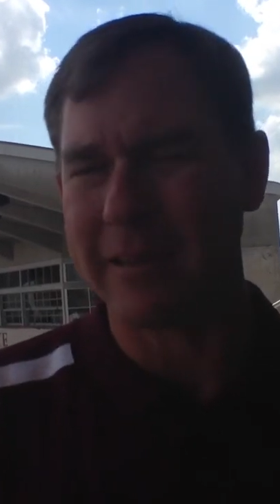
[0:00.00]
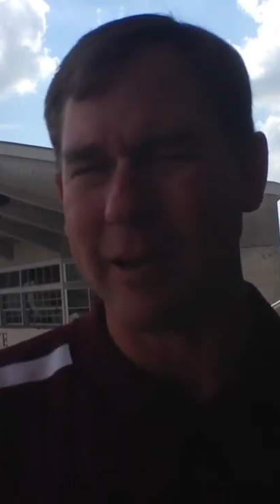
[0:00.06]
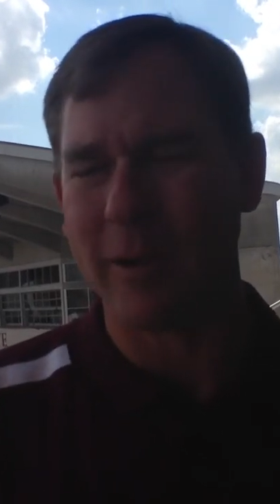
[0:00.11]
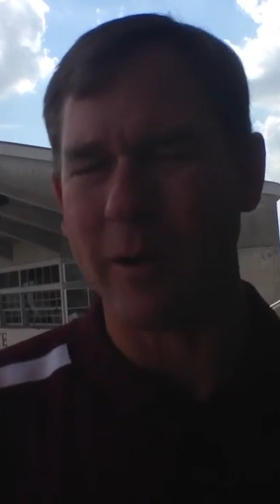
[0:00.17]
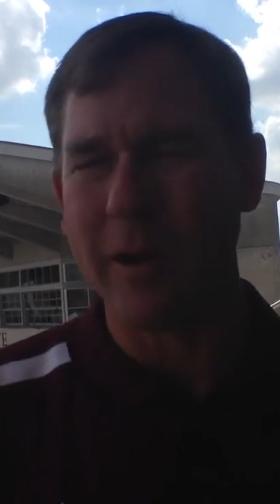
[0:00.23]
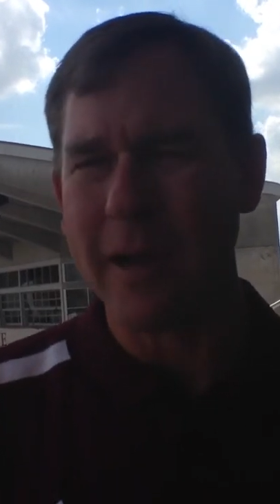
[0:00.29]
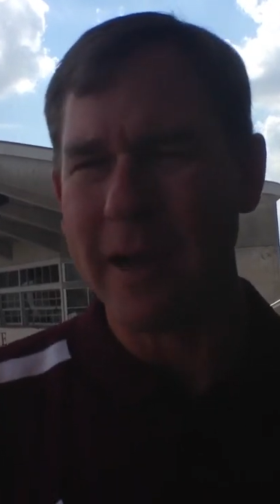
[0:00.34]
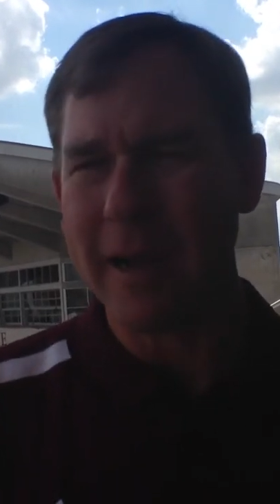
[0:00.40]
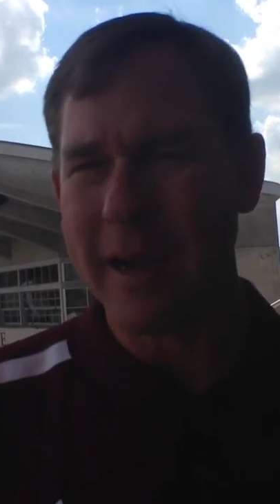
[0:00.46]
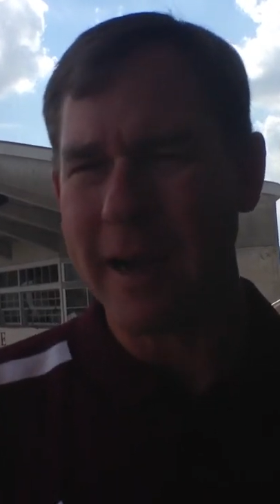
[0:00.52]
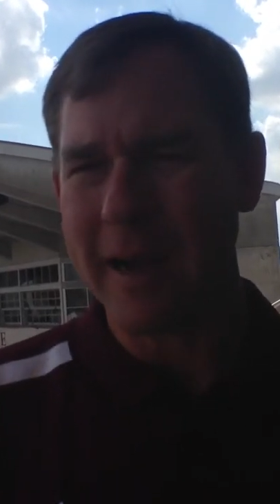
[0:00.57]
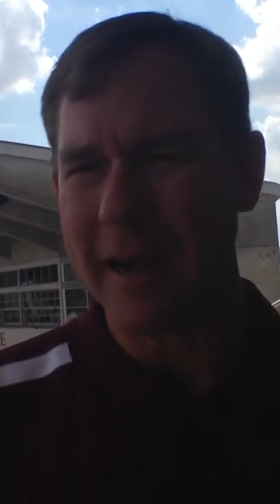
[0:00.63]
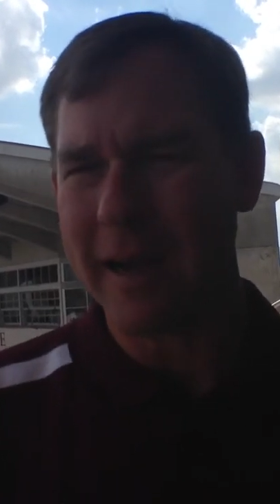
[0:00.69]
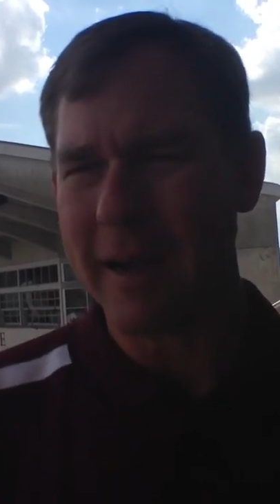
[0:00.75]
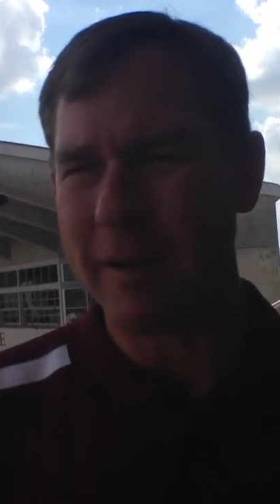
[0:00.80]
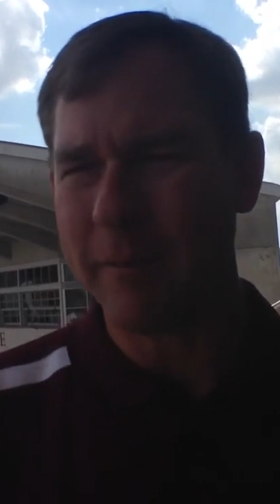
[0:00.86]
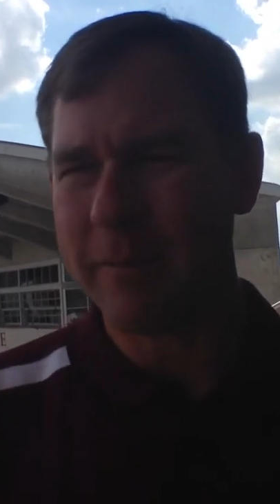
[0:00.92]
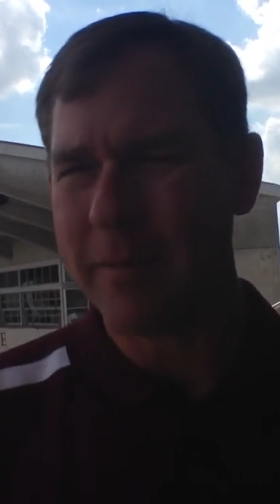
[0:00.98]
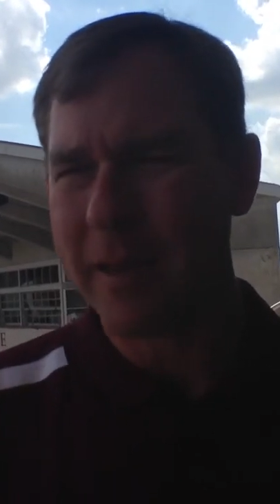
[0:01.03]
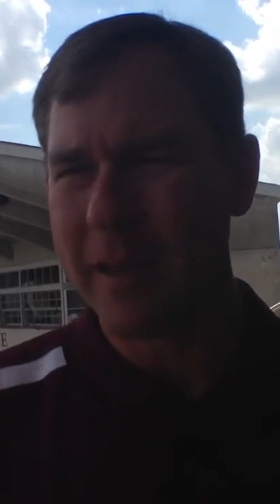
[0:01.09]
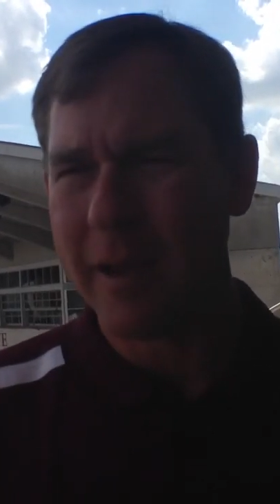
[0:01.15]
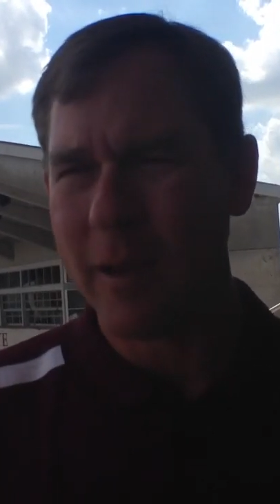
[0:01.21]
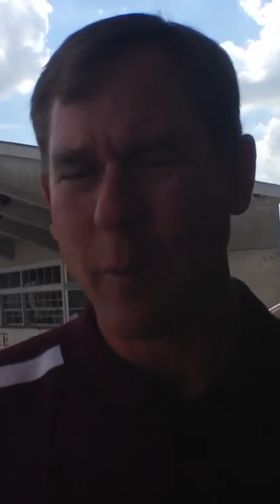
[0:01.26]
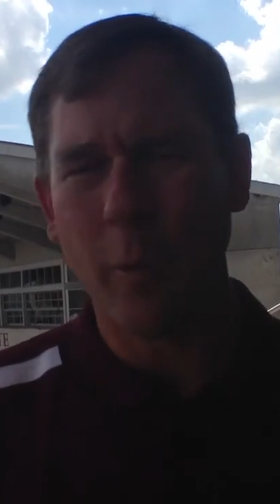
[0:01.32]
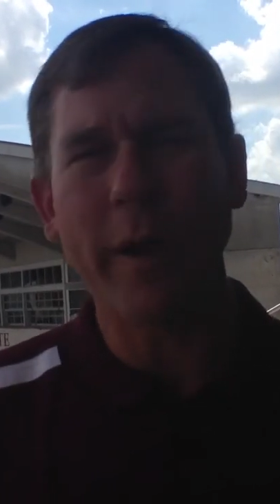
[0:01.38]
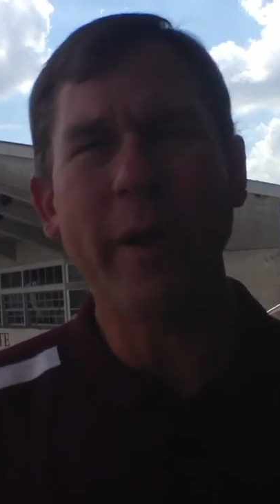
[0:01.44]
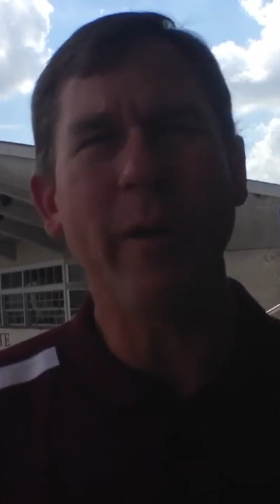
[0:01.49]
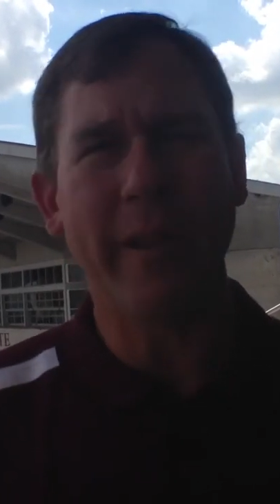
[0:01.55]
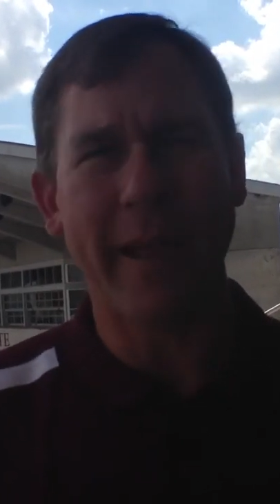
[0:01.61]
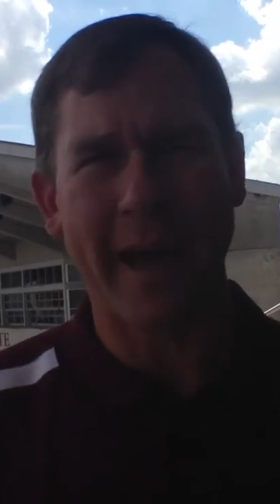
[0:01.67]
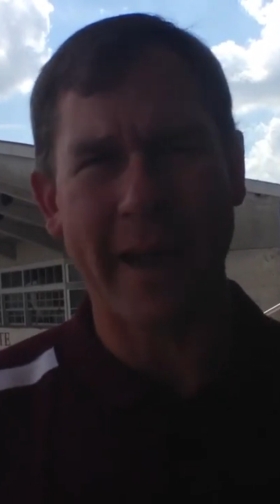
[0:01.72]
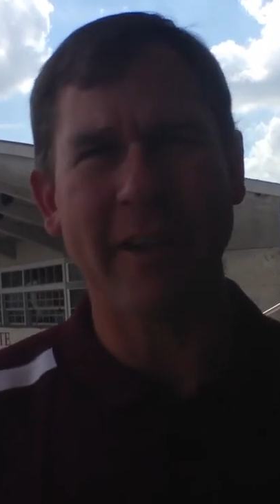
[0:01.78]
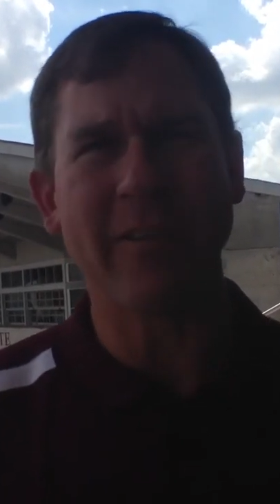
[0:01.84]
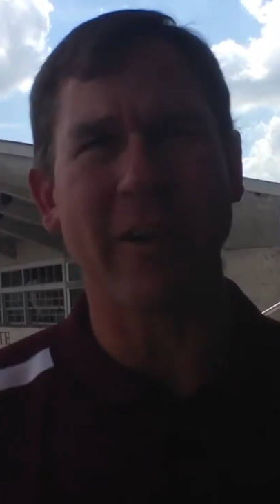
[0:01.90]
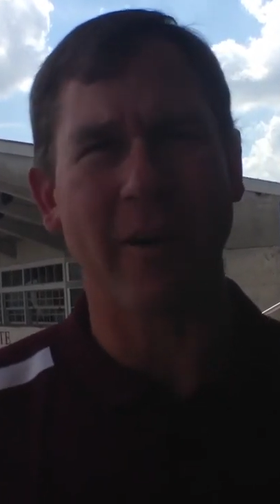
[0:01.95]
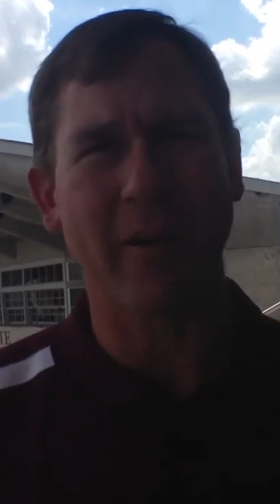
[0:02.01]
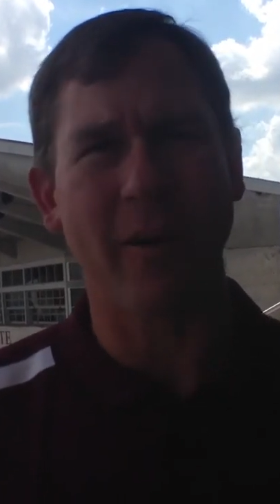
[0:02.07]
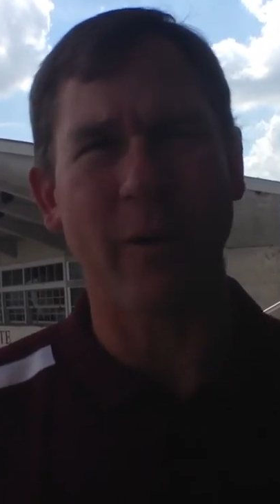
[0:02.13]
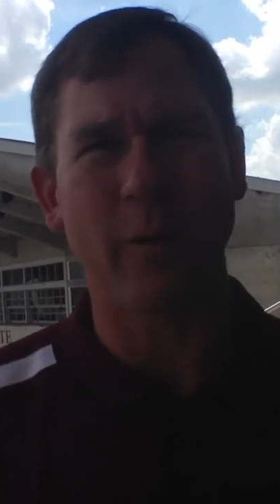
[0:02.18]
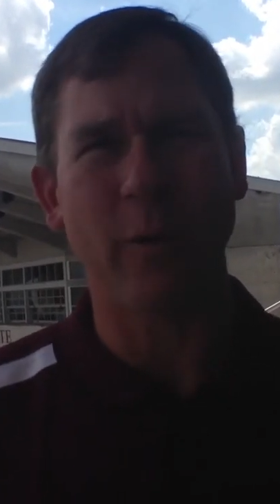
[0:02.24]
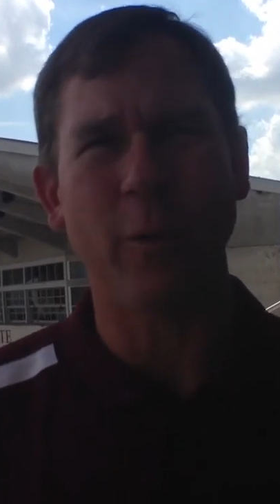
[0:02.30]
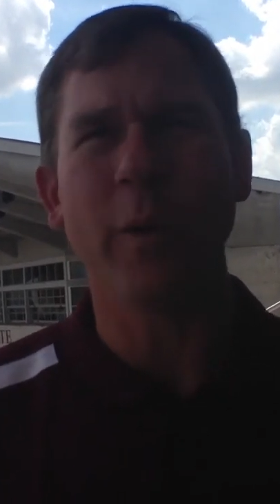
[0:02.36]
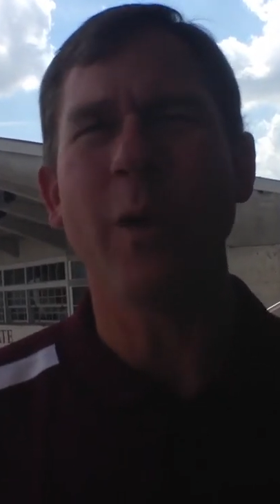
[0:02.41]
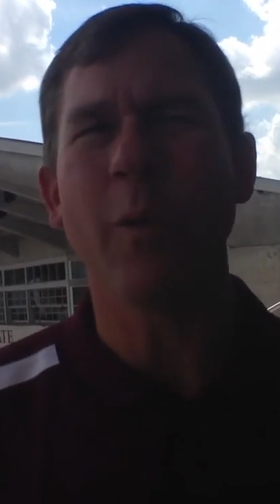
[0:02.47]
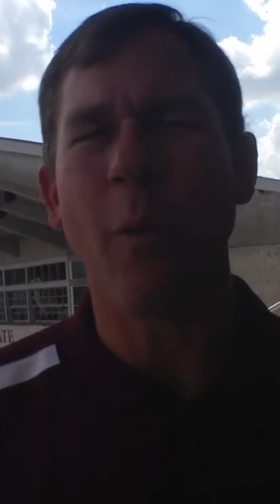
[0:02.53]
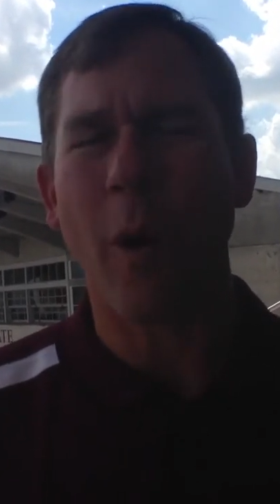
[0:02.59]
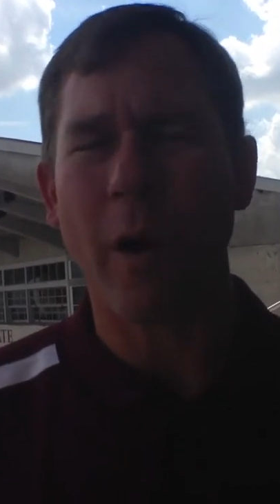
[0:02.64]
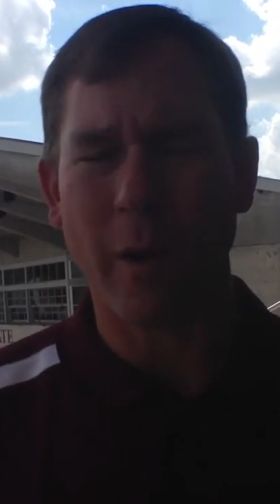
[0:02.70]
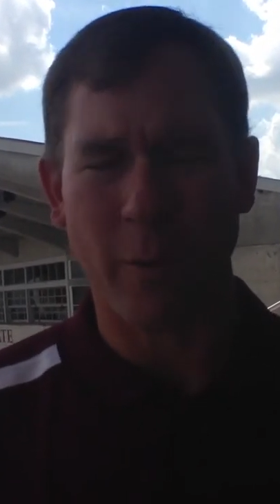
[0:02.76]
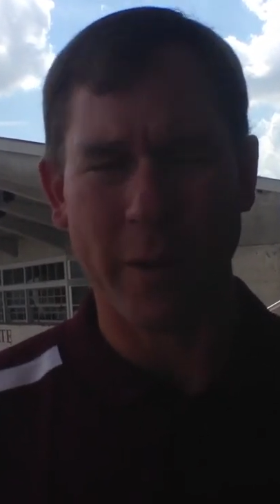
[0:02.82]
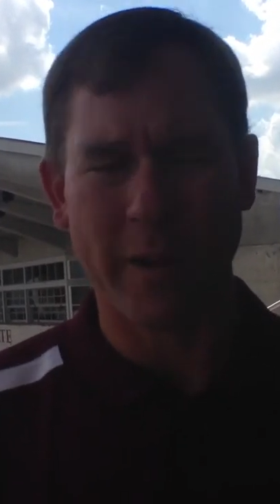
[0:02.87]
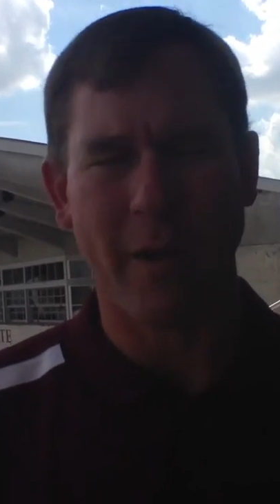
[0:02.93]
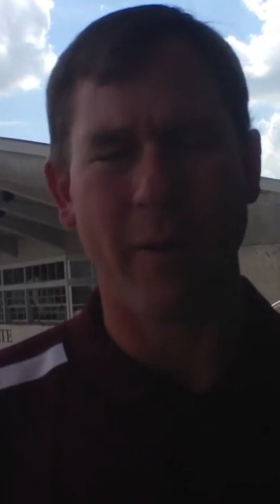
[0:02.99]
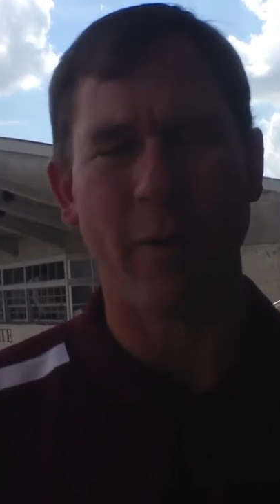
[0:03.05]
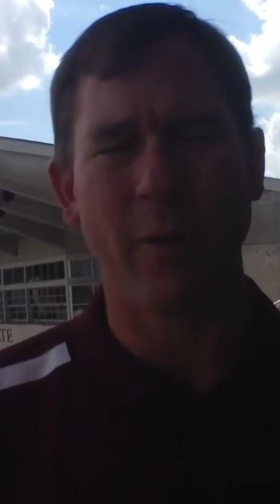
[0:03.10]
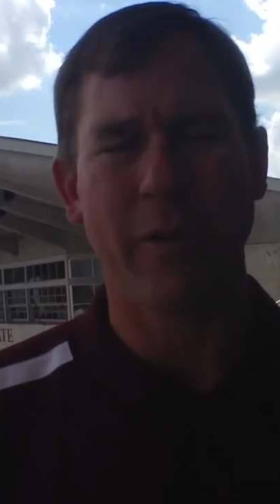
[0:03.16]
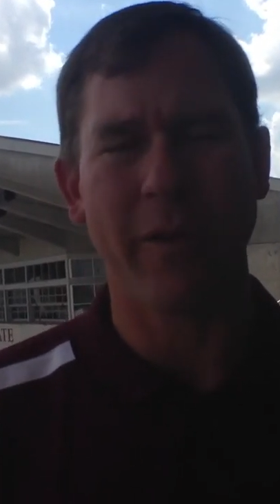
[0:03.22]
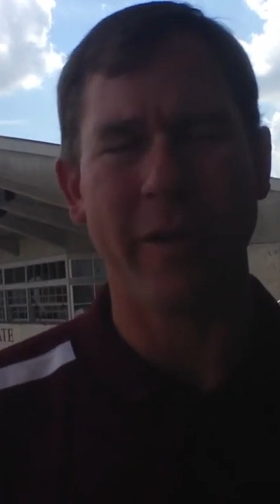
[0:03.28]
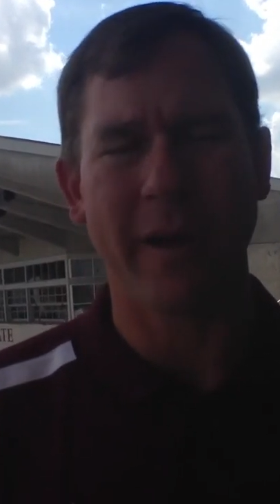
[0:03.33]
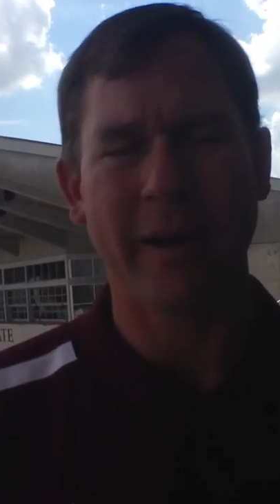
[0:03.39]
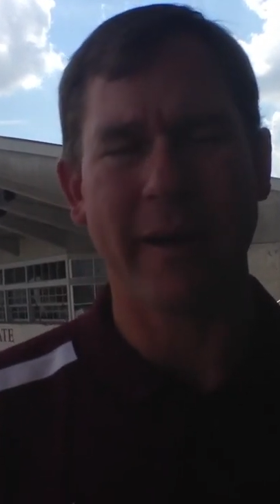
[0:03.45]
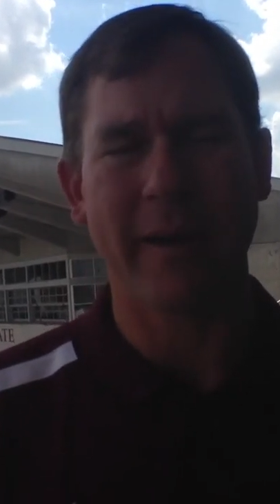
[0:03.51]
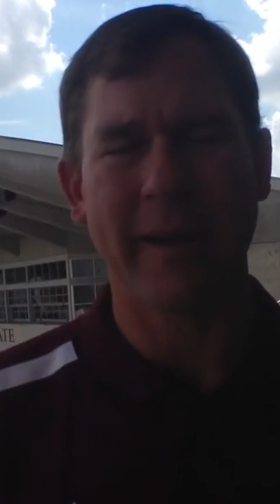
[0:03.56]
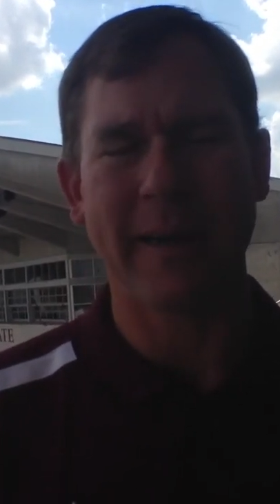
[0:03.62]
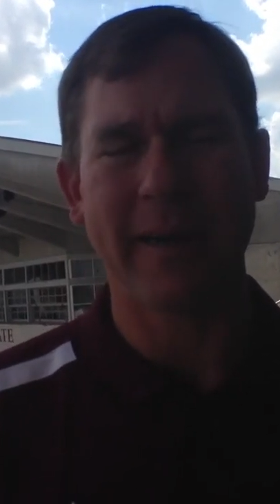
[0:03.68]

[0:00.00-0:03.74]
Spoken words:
So that is our goal. We want to win the whole thing.